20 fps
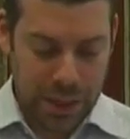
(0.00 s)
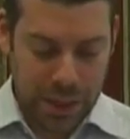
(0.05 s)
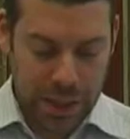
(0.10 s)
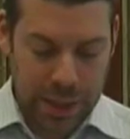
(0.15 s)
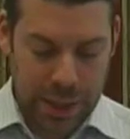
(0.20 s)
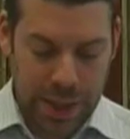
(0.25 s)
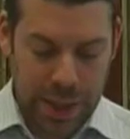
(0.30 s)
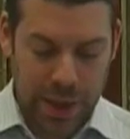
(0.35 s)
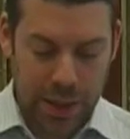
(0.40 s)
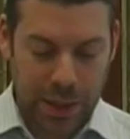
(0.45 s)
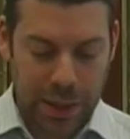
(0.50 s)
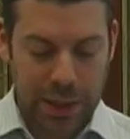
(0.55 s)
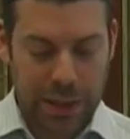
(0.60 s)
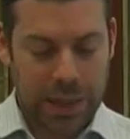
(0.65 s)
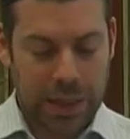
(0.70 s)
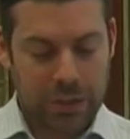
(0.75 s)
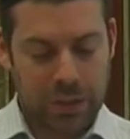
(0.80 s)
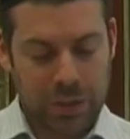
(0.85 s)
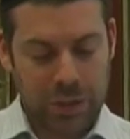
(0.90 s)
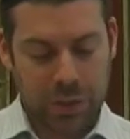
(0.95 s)
Now,
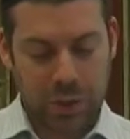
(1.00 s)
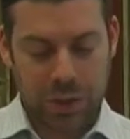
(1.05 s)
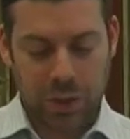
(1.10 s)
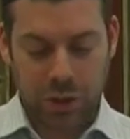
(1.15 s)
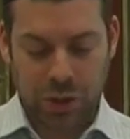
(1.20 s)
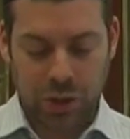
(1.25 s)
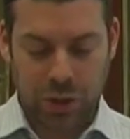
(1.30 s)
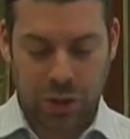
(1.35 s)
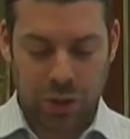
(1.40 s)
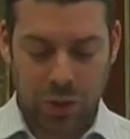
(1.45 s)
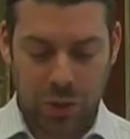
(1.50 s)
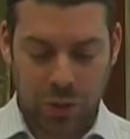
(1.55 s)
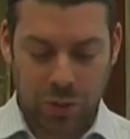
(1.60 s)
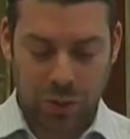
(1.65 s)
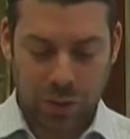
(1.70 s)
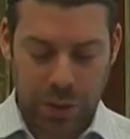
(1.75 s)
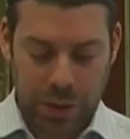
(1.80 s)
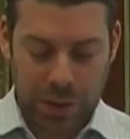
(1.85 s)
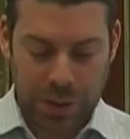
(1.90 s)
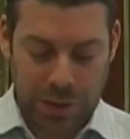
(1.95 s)
I just want to show
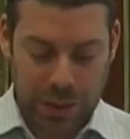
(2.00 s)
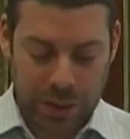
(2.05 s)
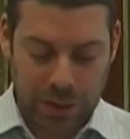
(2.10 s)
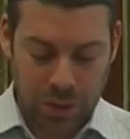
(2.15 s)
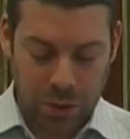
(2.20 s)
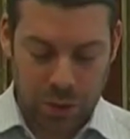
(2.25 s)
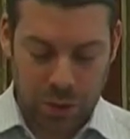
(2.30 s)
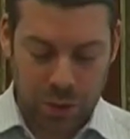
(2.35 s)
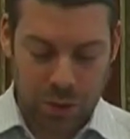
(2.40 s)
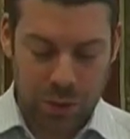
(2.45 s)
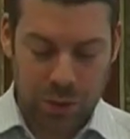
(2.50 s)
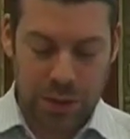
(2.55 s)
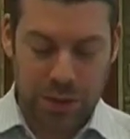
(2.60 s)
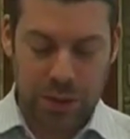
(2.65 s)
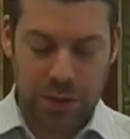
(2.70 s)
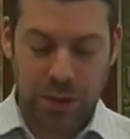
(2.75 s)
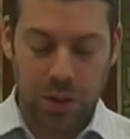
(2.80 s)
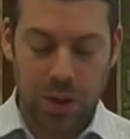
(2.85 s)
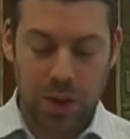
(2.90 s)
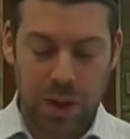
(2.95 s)
you, it says also in a
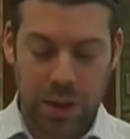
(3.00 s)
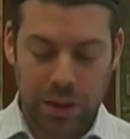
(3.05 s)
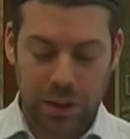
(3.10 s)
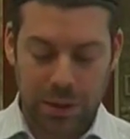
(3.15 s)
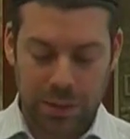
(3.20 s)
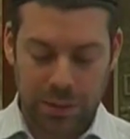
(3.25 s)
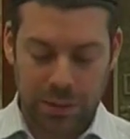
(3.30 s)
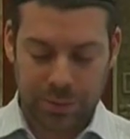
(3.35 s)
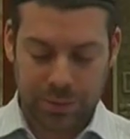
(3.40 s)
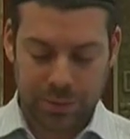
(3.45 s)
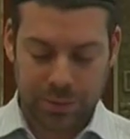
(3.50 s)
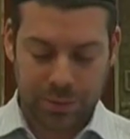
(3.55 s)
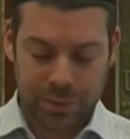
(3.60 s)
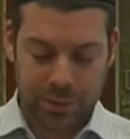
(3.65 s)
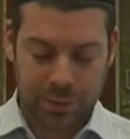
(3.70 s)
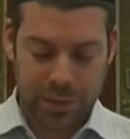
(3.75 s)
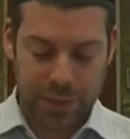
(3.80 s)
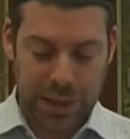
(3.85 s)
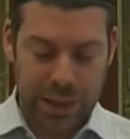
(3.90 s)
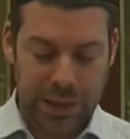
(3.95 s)
Zohar,
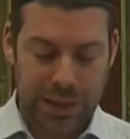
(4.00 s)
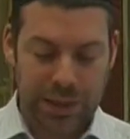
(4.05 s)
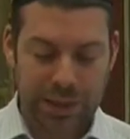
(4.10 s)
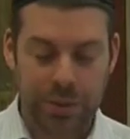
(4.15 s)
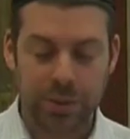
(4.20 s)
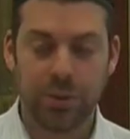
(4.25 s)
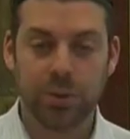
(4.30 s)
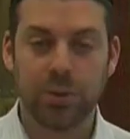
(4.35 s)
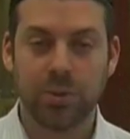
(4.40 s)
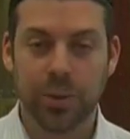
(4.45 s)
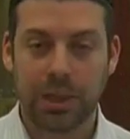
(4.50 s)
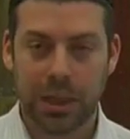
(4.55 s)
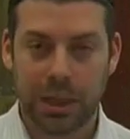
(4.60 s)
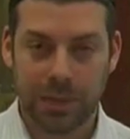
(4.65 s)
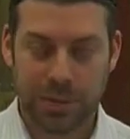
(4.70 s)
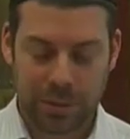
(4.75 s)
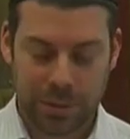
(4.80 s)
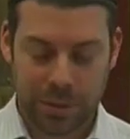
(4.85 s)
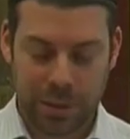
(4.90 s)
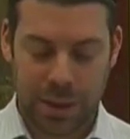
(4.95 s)
in
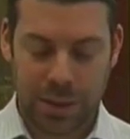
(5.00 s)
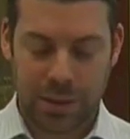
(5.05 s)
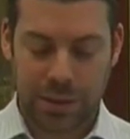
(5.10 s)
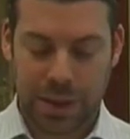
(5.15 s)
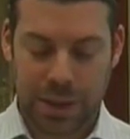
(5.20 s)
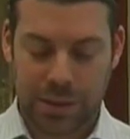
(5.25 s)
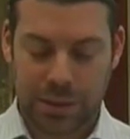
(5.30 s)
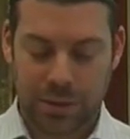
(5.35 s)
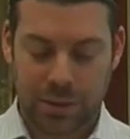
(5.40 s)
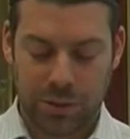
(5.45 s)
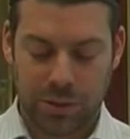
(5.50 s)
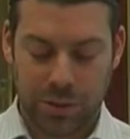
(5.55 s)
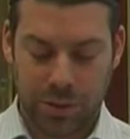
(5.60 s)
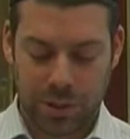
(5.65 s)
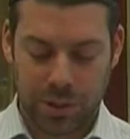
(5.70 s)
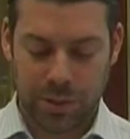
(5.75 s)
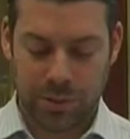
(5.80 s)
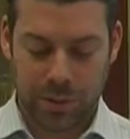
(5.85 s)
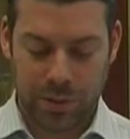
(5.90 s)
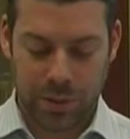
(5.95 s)
Teruma, Parashat
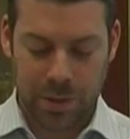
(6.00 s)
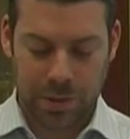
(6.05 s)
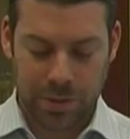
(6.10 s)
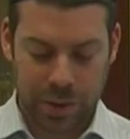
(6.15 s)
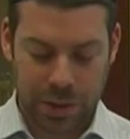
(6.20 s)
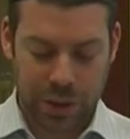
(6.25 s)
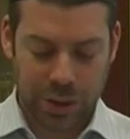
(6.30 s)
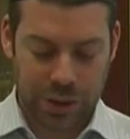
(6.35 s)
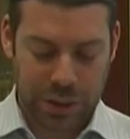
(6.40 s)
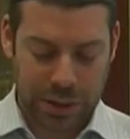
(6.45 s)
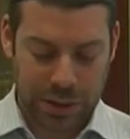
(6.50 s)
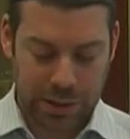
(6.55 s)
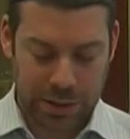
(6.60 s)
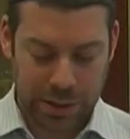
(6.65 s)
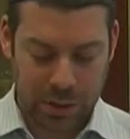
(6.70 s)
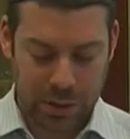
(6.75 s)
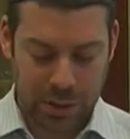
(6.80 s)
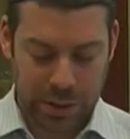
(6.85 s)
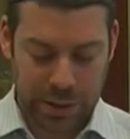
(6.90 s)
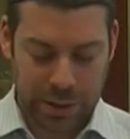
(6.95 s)

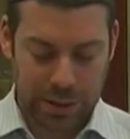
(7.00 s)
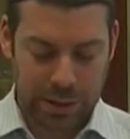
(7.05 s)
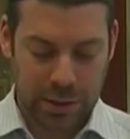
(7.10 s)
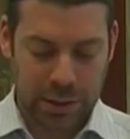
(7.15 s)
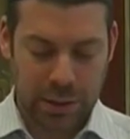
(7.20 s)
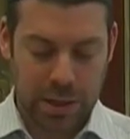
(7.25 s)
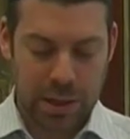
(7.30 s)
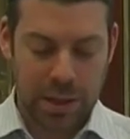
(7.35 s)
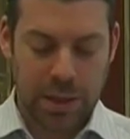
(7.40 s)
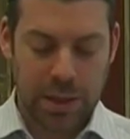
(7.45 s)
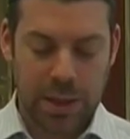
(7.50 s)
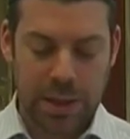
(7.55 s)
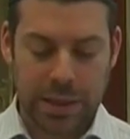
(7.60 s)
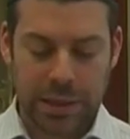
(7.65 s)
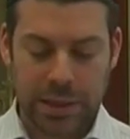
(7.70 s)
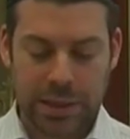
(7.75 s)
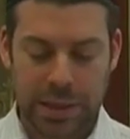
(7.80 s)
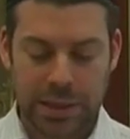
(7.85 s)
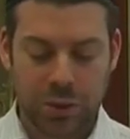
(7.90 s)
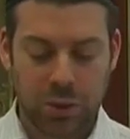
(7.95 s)
Teruma,
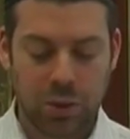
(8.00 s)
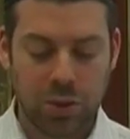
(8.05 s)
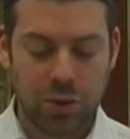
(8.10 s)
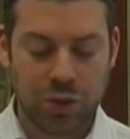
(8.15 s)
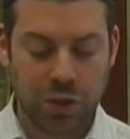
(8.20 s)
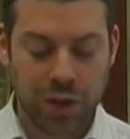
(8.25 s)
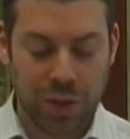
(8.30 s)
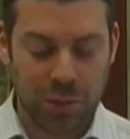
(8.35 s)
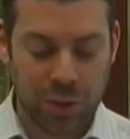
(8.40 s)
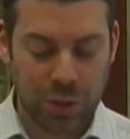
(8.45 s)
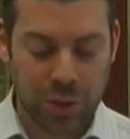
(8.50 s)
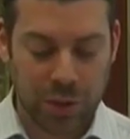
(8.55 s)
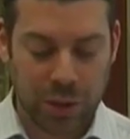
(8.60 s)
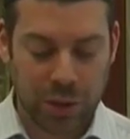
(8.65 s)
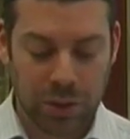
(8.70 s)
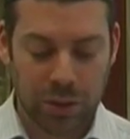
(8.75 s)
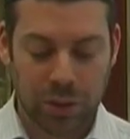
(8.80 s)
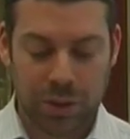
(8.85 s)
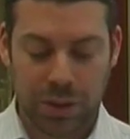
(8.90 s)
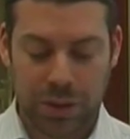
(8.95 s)
it says, Kucha
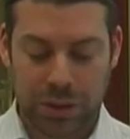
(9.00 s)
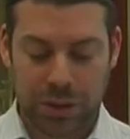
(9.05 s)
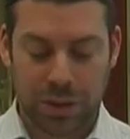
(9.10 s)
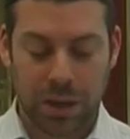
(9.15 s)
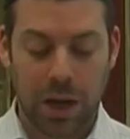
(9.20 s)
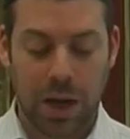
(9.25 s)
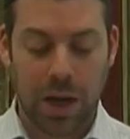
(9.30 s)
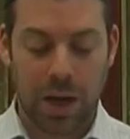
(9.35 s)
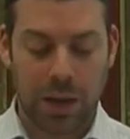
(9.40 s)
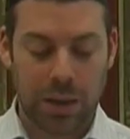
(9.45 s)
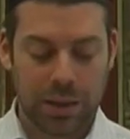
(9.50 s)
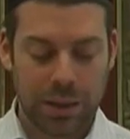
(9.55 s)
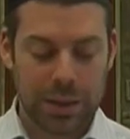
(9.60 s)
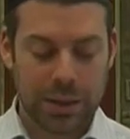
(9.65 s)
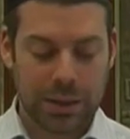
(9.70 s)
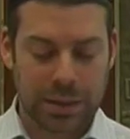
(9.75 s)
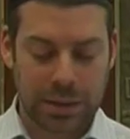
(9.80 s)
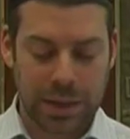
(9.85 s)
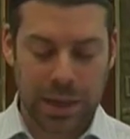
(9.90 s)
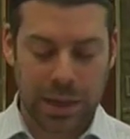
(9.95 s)
Berichu, which is God,
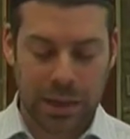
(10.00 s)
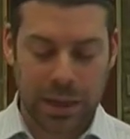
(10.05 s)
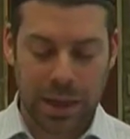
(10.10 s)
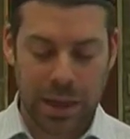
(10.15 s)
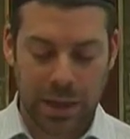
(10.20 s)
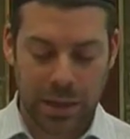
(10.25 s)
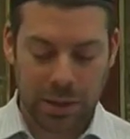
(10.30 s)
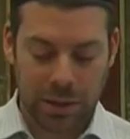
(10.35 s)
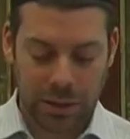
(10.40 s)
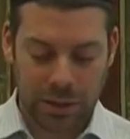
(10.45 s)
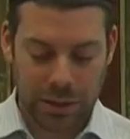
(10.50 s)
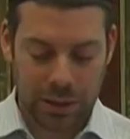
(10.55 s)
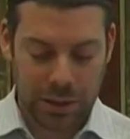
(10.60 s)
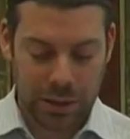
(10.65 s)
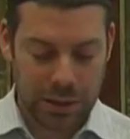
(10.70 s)
Istakal,